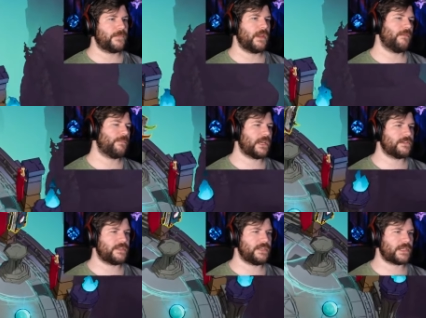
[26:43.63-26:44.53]
uh,
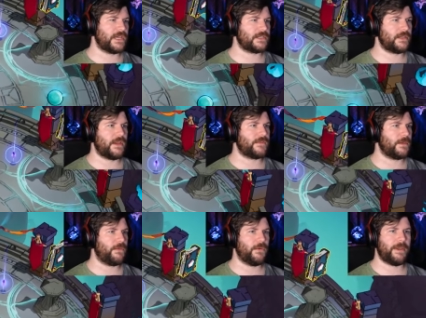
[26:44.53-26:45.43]
because of these guys that they have to
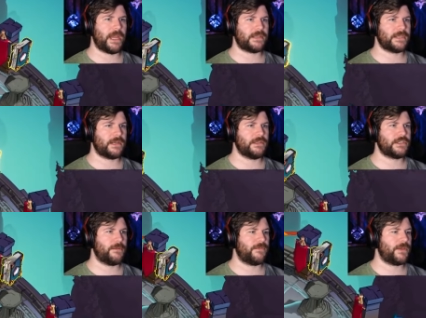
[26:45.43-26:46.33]
get pulled back. It's like an
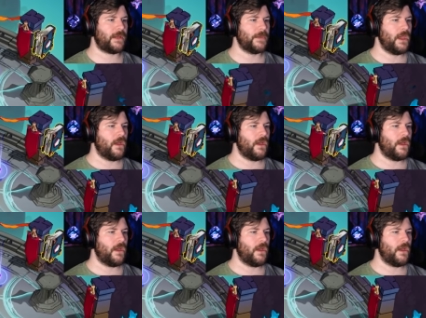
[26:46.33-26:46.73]
enchantment for that.